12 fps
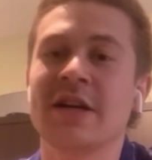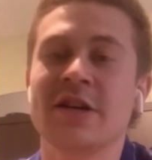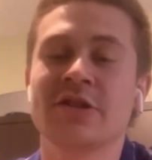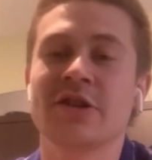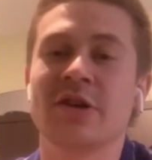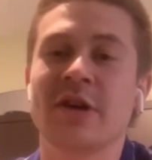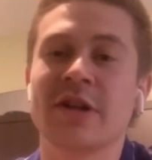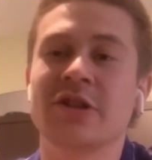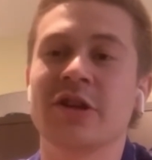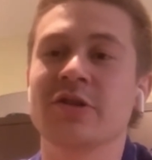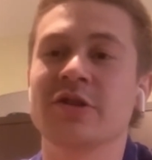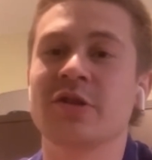So I
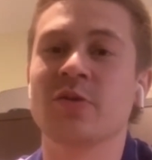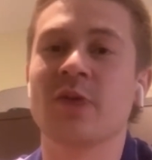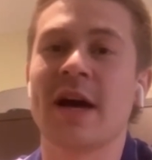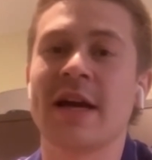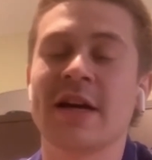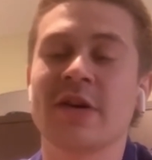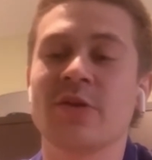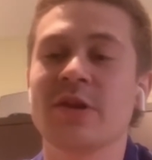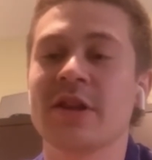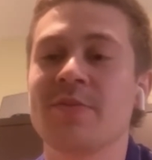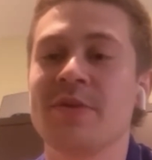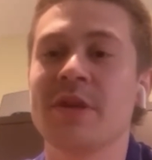chose to ride out with
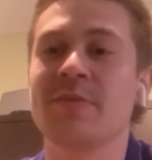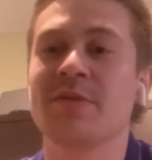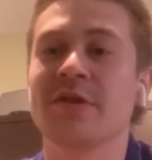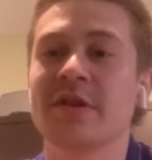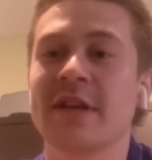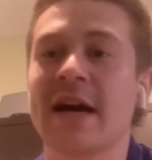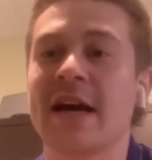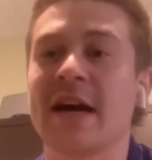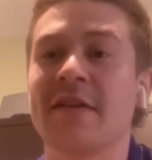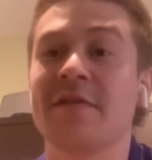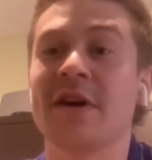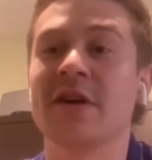the people that
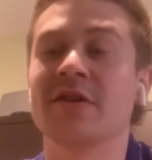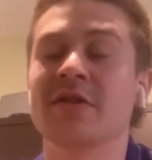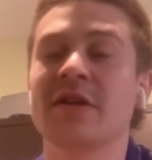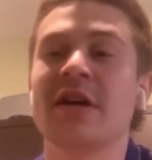I felt